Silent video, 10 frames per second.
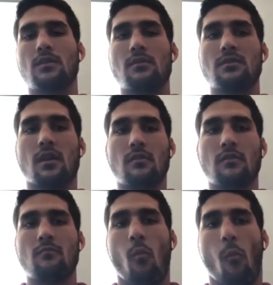So
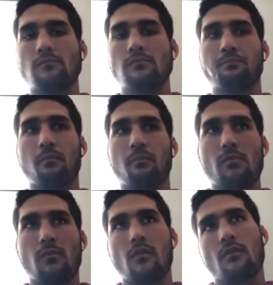
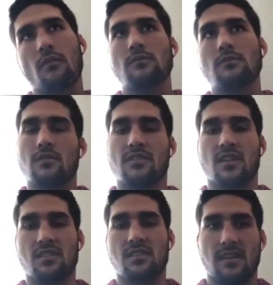to touch on
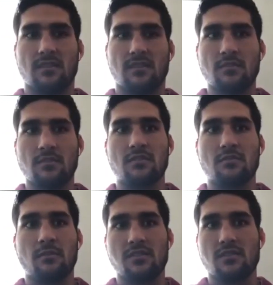the LSU
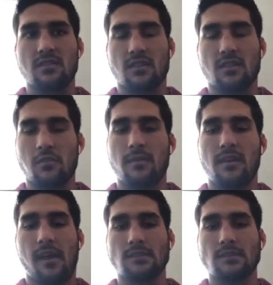situation just a little bit,
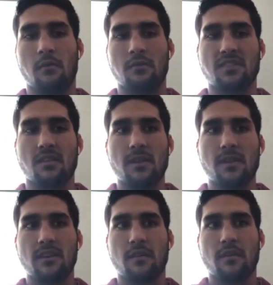I was committed there
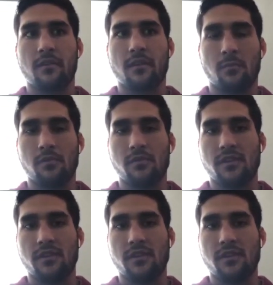for a couple years.